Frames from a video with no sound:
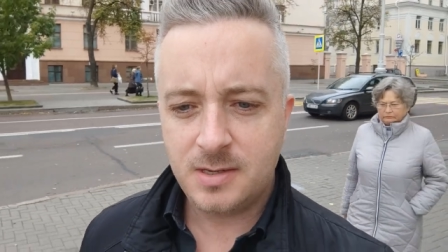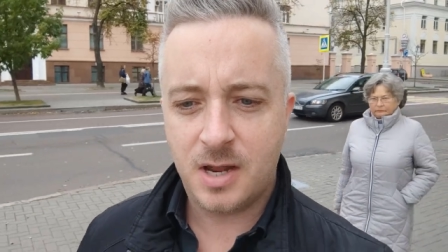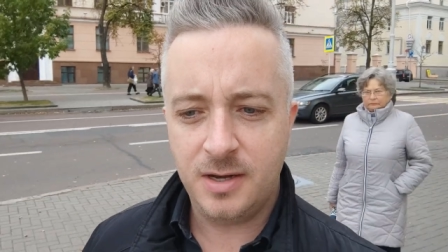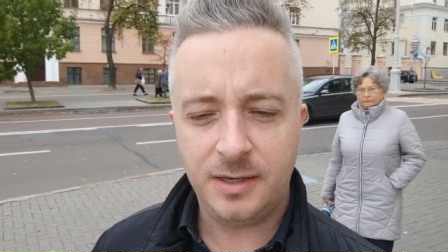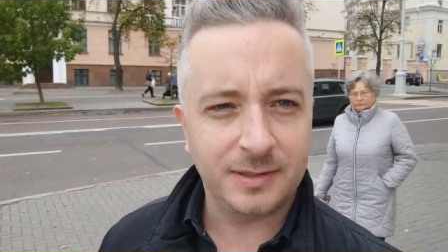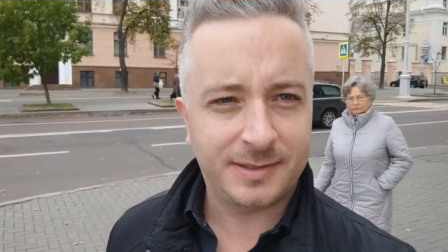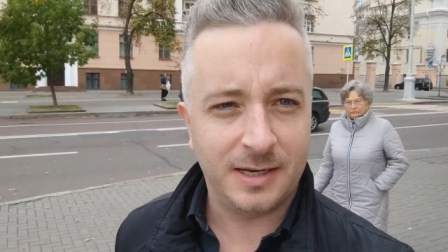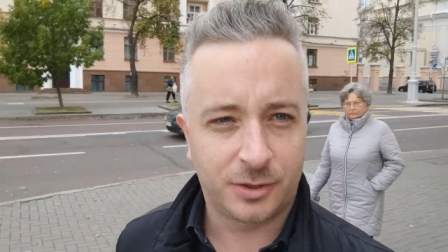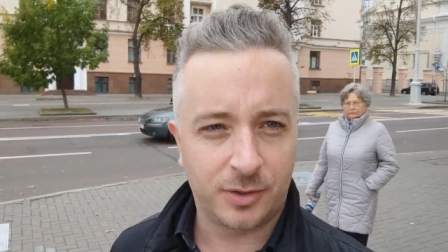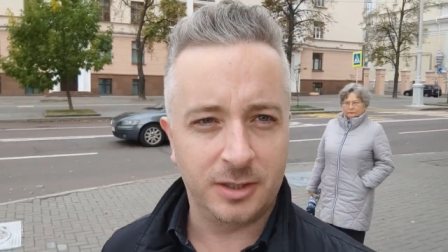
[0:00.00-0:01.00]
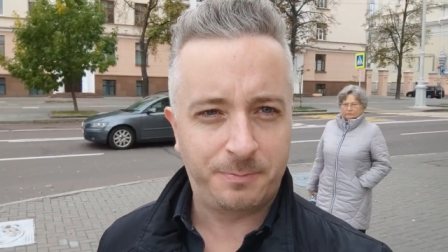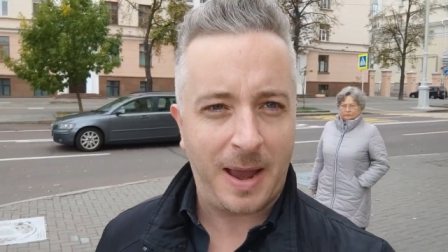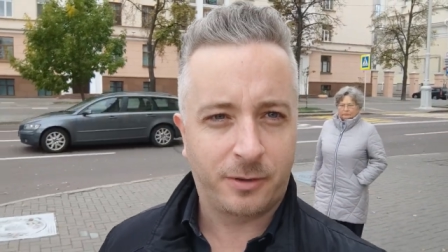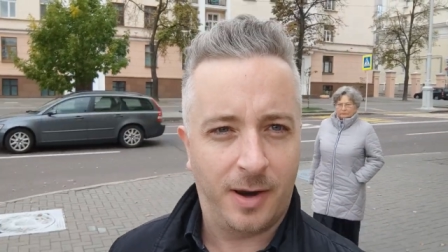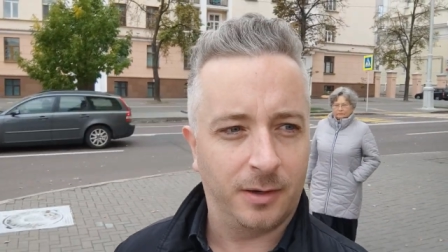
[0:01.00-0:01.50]
Now, you need to understand Australia's
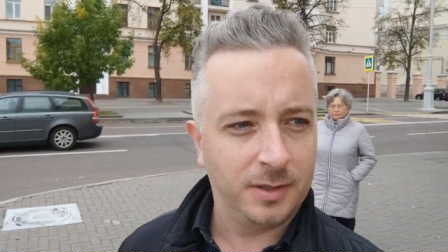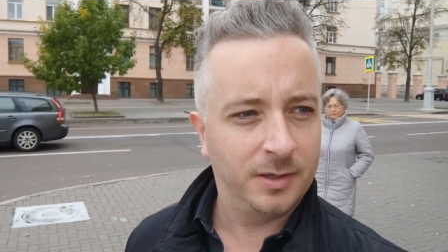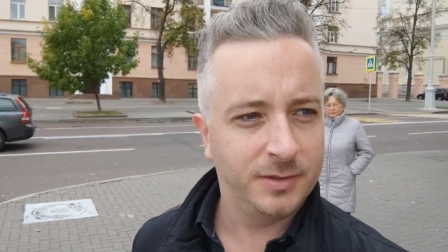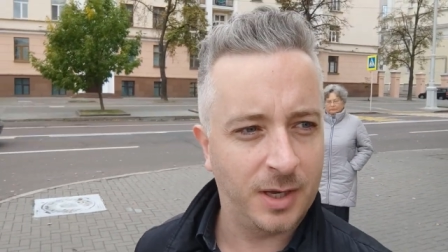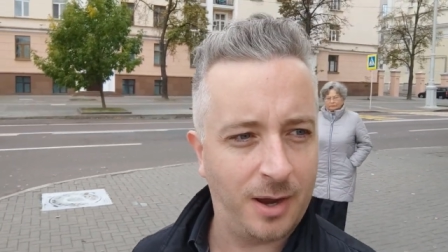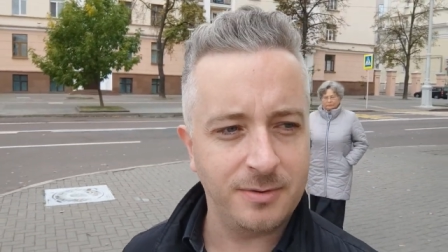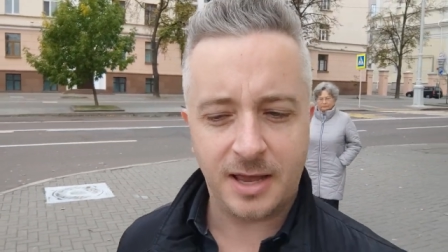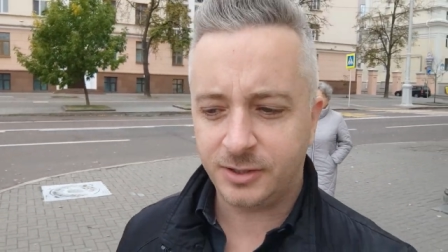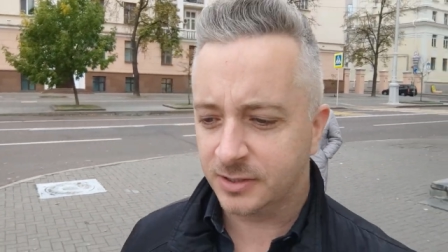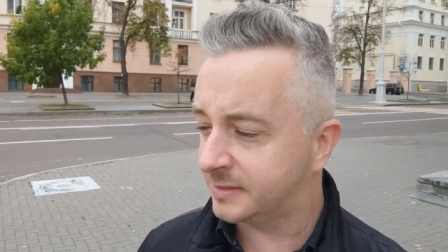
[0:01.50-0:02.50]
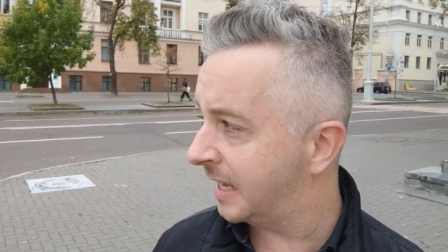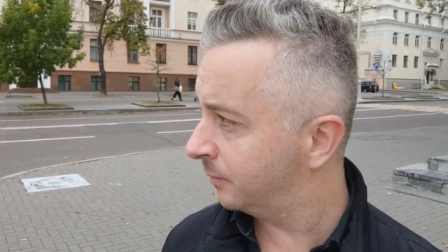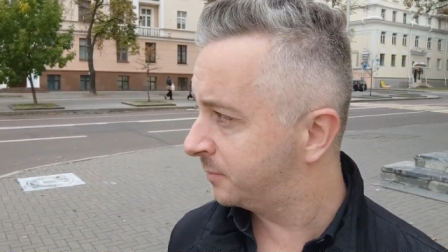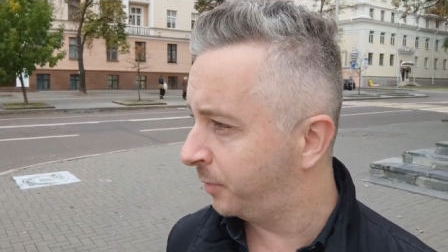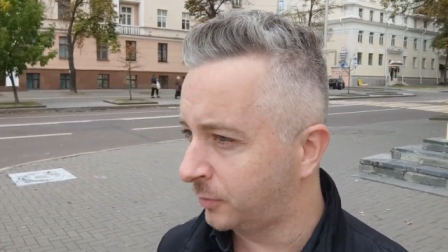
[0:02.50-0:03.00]
background. So our nation
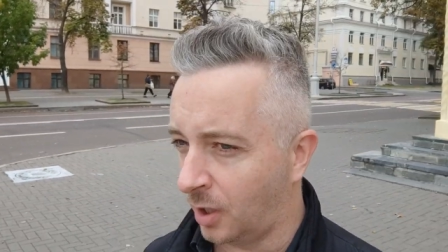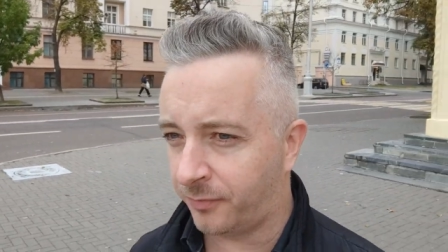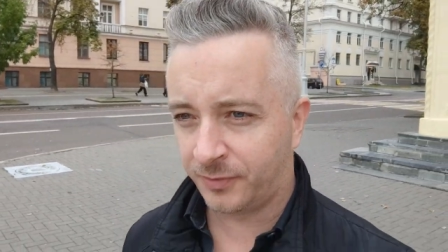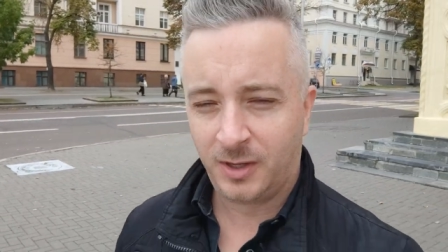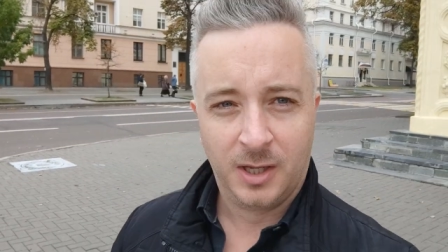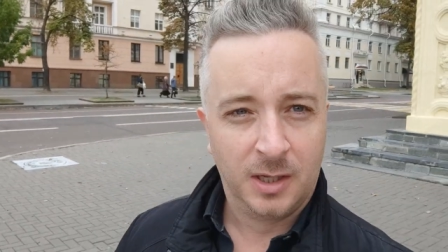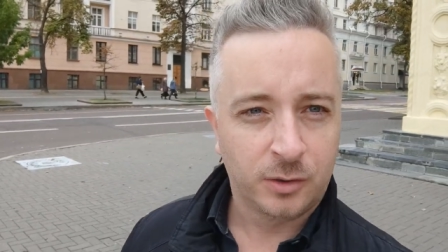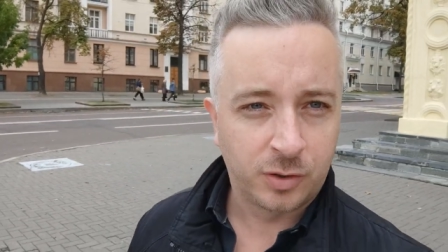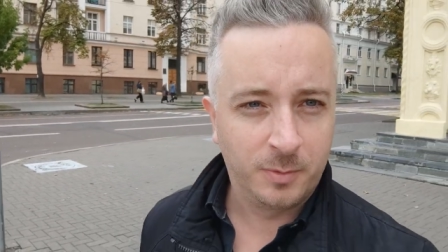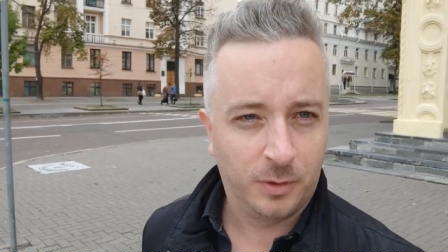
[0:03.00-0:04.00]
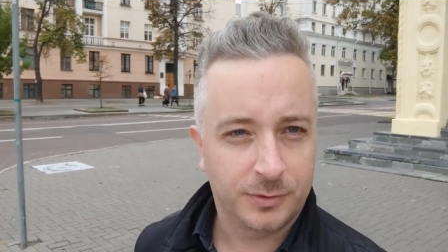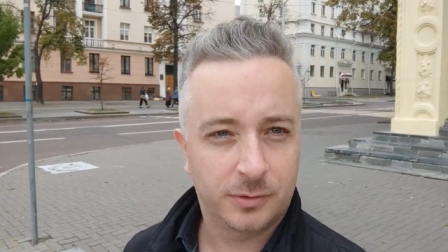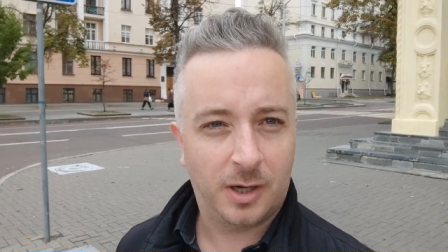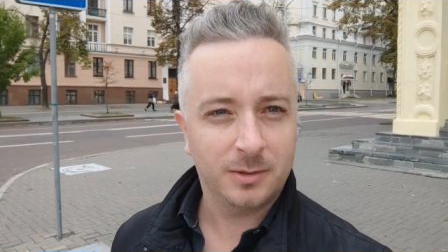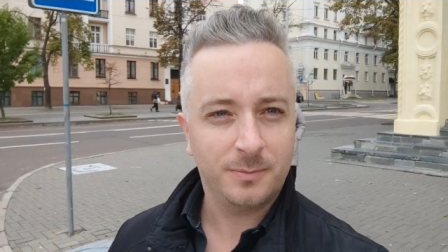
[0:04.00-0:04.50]
state was built off
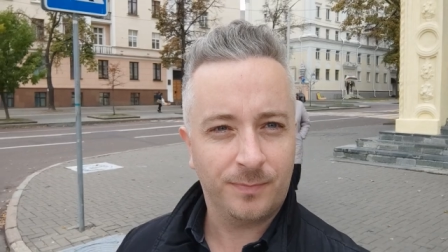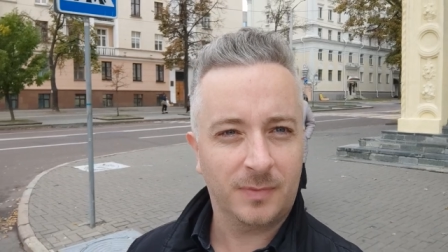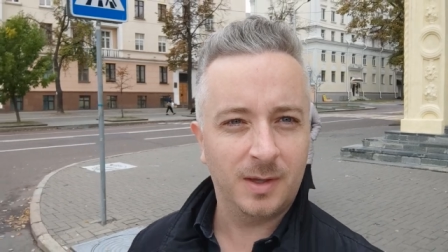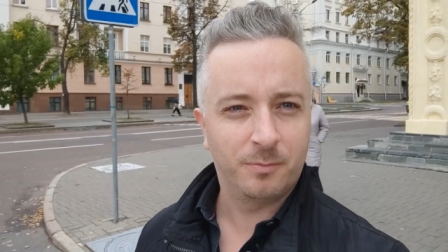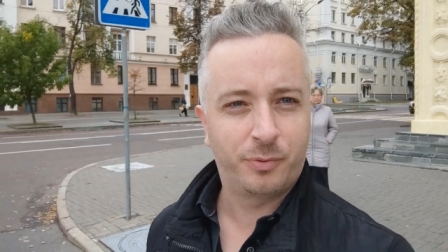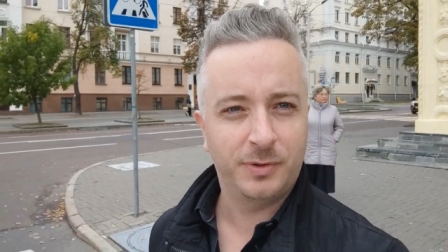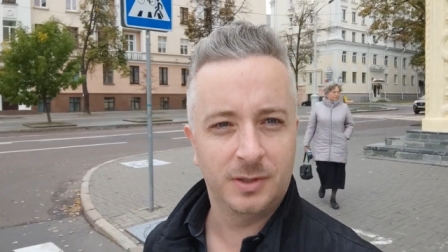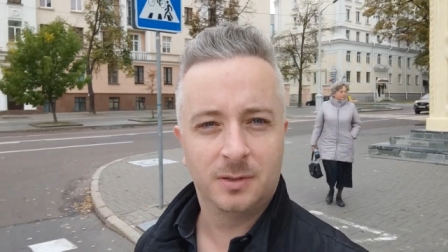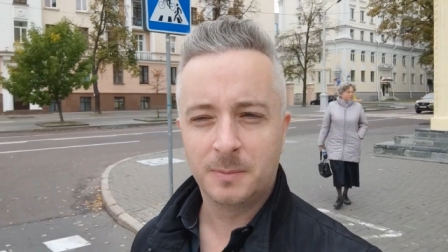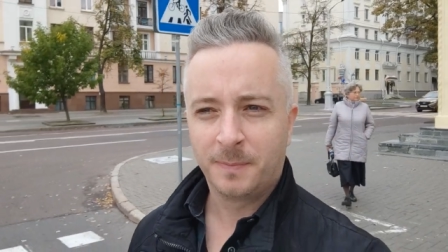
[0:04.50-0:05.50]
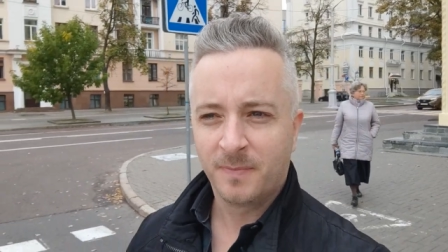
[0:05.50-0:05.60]
criminals, right? Britain,